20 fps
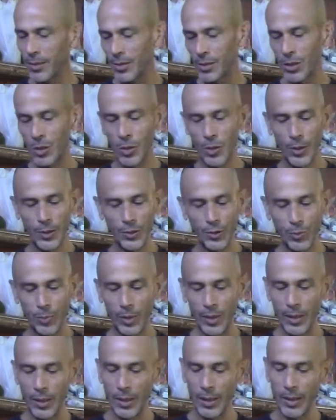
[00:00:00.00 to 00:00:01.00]
going to
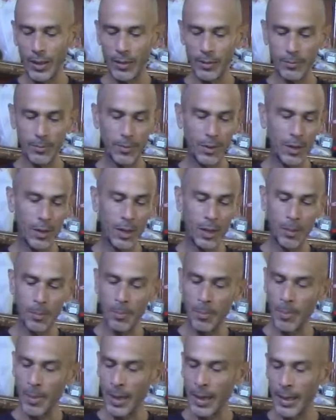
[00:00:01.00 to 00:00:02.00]
be
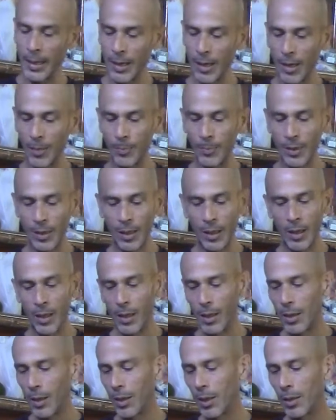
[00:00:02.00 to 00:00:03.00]
made up
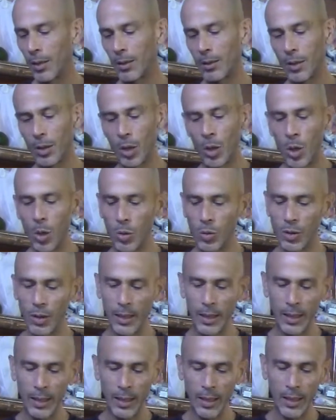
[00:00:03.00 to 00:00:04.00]
all
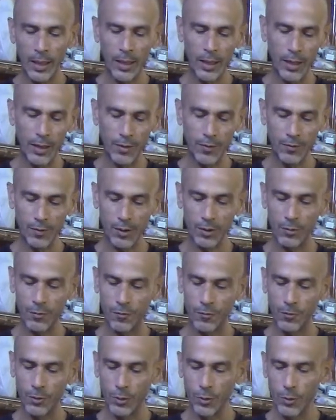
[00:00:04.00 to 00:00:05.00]
only of
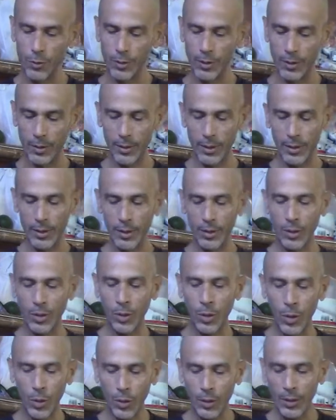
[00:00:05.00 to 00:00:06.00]
food,
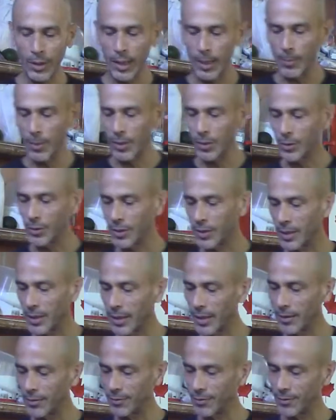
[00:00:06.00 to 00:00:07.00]
no chemical
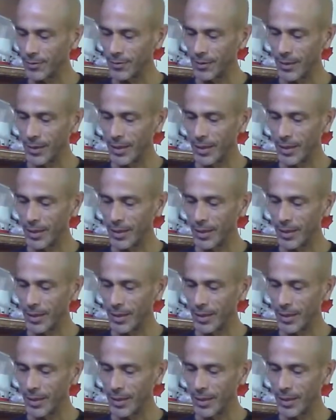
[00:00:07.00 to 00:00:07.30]
stuff.